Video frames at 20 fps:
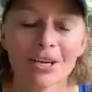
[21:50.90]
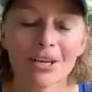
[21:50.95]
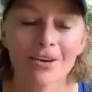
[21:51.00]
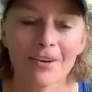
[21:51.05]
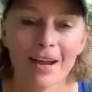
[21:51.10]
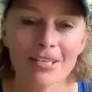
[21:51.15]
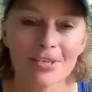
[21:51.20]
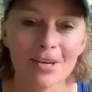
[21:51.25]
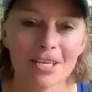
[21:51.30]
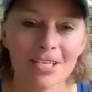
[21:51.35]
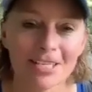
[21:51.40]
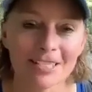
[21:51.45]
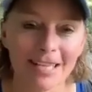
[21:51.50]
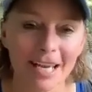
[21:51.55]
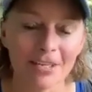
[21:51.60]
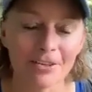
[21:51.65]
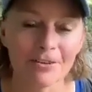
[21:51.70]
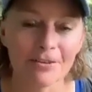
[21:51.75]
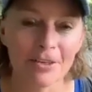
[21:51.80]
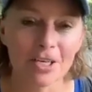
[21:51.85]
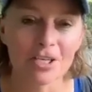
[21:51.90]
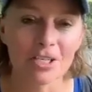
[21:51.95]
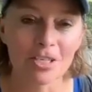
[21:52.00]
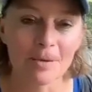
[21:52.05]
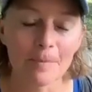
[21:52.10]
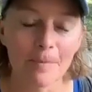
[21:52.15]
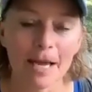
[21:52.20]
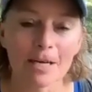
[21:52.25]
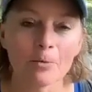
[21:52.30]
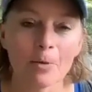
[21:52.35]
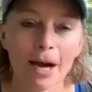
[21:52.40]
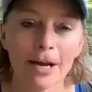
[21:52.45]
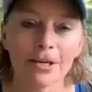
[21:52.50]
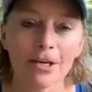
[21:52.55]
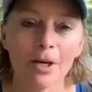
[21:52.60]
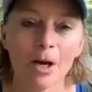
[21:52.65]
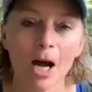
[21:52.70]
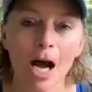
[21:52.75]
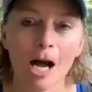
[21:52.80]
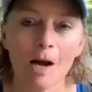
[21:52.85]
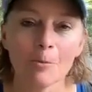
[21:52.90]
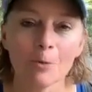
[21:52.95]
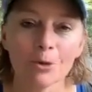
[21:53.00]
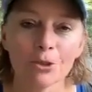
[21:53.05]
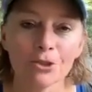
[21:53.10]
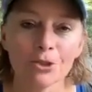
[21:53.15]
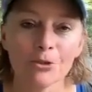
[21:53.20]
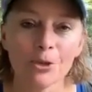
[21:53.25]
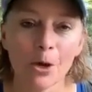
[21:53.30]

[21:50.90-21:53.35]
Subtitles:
congratulations on your finish at Badwater. Will you